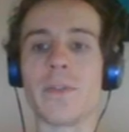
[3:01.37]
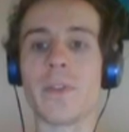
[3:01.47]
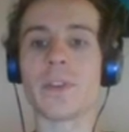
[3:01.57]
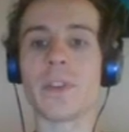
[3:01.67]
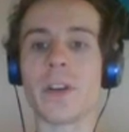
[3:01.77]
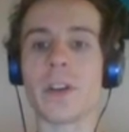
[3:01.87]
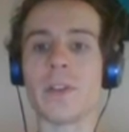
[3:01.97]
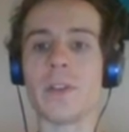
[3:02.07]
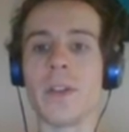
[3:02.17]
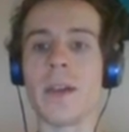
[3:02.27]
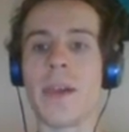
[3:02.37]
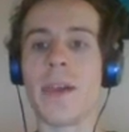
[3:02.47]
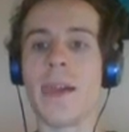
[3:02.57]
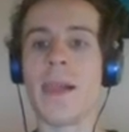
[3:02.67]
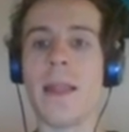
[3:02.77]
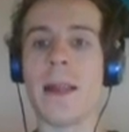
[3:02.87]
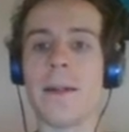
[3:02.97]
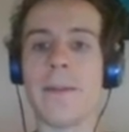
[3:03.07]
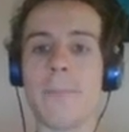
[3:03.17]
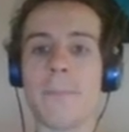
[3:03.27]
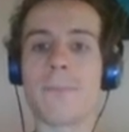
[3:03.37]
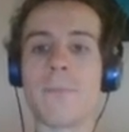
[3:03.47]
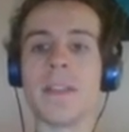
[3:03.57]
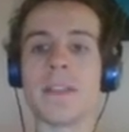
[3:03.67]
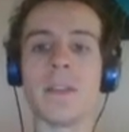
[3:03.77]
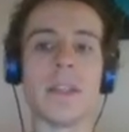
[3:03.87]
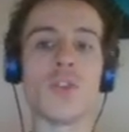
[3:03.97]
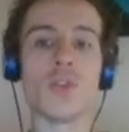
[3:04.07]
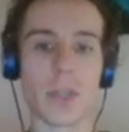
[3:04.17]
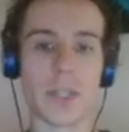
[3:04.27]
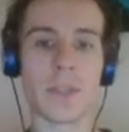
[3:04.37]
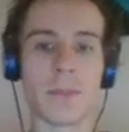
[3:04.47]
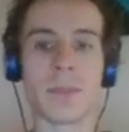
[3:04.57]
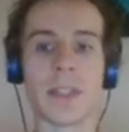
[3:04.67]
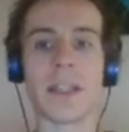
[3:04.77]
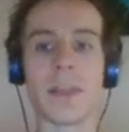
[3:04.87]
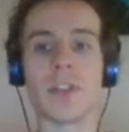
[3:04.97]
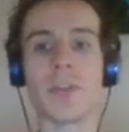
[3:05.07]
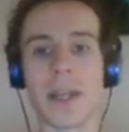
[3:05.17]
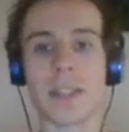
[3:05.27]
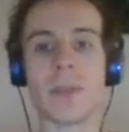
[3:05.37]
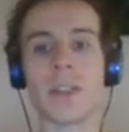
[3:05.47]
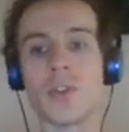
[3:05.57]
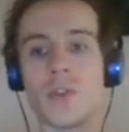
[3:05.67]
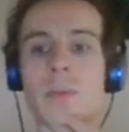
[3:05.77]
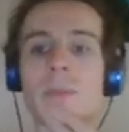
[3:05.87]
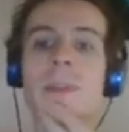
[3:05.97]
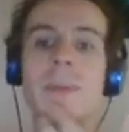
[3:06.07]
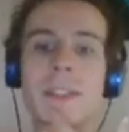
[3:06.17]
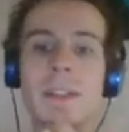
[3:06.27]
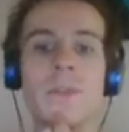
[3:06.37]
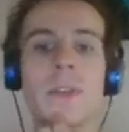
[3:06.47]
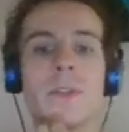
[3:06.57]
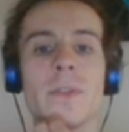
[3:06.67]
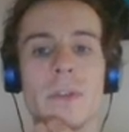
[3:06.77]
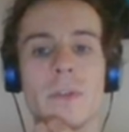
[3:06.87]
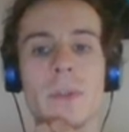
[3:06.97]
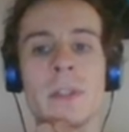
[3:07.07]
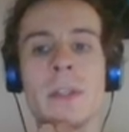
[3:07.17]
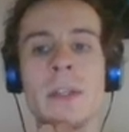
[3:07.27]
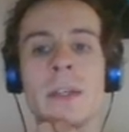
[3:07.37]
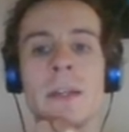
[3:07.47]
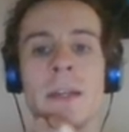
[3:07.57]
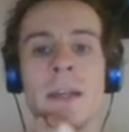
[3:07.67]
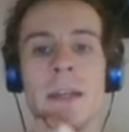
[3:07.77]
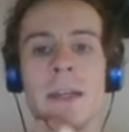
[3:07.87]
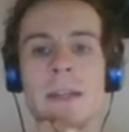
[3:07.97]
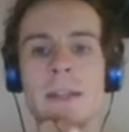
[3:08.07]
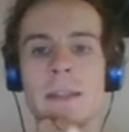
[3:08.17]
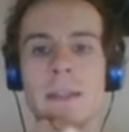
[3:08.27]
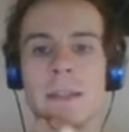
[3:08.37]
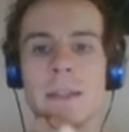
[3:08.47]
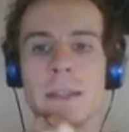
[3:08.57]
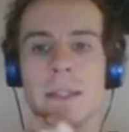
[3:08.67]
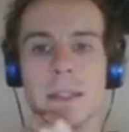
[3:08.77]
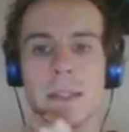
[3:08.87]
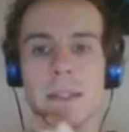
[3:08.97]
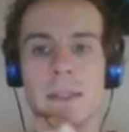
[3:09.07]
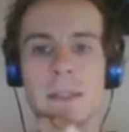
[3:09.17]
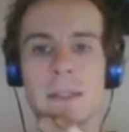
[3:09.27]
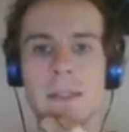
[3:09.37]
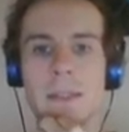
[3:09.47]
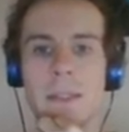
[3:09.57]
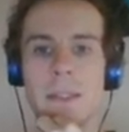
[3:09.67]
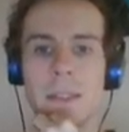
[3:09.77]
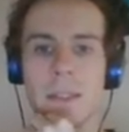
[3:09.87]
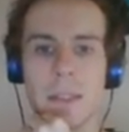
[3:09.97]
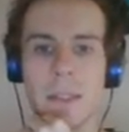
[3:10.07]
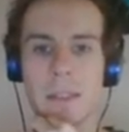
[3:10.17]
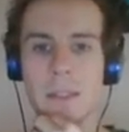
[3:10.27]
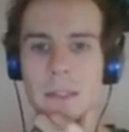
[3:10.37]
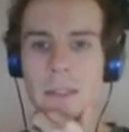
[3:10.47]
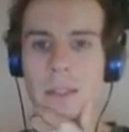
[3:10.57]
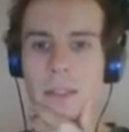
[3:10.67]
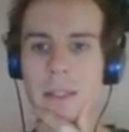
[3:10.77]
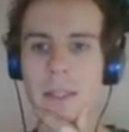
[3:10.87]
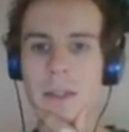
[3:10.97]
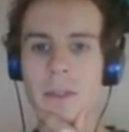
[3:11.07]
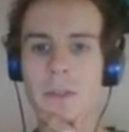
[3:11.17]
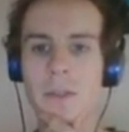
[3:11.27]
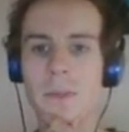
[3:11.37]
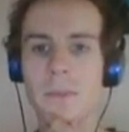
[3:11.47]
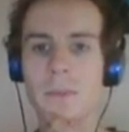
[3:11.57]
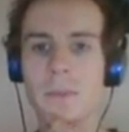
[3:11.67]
the first article is enjoyism, saying that we should maximize enjoyment, minimize suffering for everyone. And uh, now,